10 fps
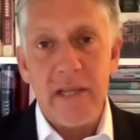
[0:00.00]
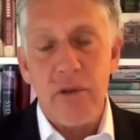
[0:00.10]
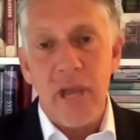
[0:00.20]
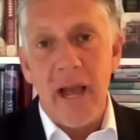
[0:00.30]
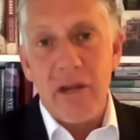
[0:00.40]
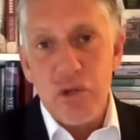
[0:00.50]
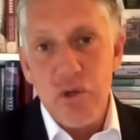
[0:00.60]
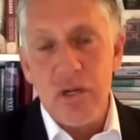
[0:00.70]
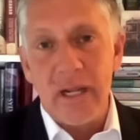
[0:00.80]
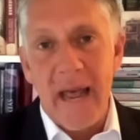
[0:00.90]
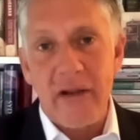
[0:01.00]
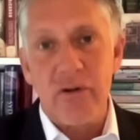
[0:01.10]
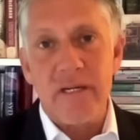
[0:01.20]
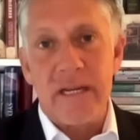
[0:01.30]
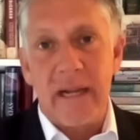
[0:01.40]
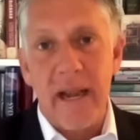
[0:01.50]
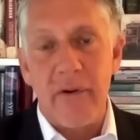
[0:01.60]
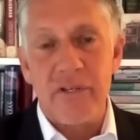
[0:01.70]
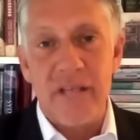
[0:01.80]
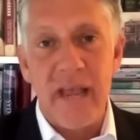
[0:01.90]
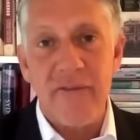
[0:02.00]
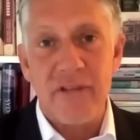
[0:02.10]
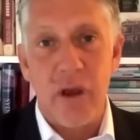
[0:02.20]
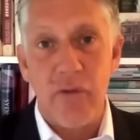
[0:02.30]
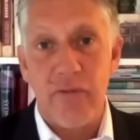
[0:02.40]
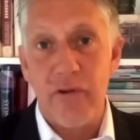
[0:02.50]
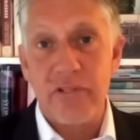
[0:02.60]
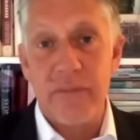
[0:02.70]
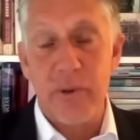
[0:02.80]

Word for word: You can't unilaterally declare a safe zone, firstly,